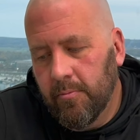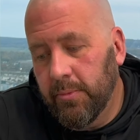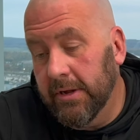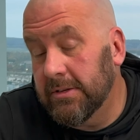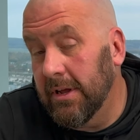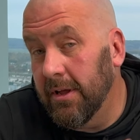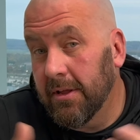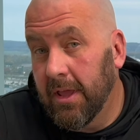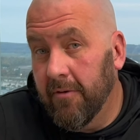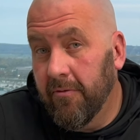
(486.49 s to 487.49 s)
But uh,
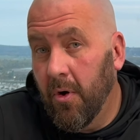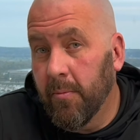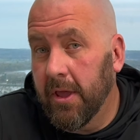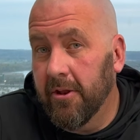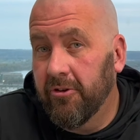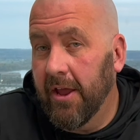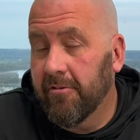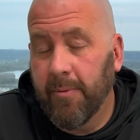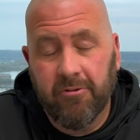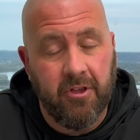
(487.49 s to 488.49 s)
give HomeKit a chance,
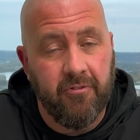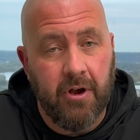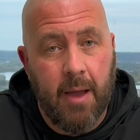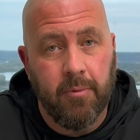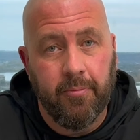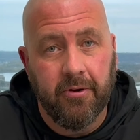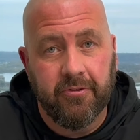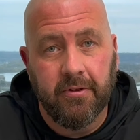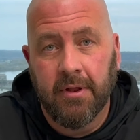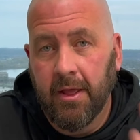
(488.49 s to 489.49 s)
especially if you're an Apple
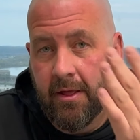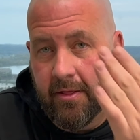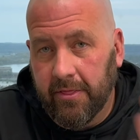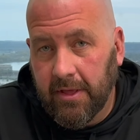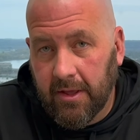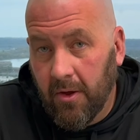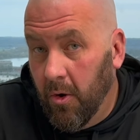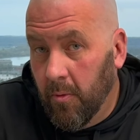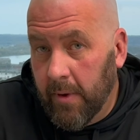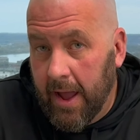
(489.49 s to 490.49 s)
person. The
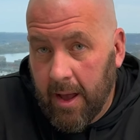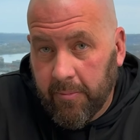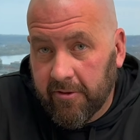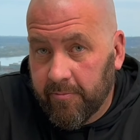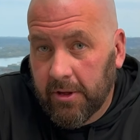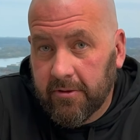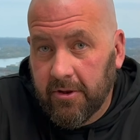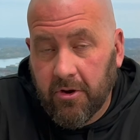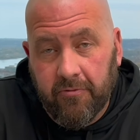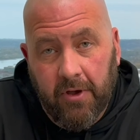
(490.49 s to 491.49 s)
Home app is built into
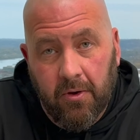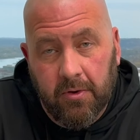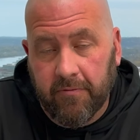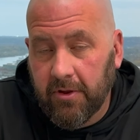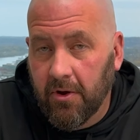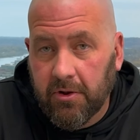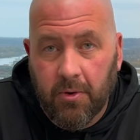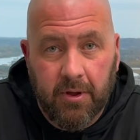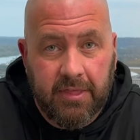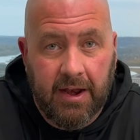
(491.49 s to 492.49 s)
your phone. If you don't know
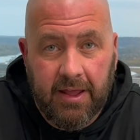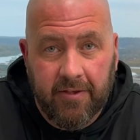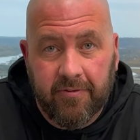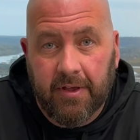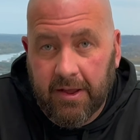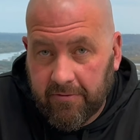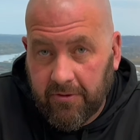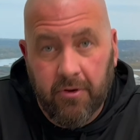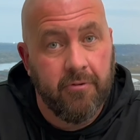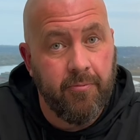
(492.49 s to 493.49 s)
what that is, it's
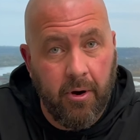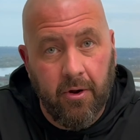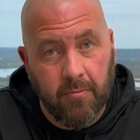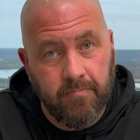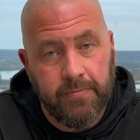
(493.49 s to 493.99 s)
your smart home.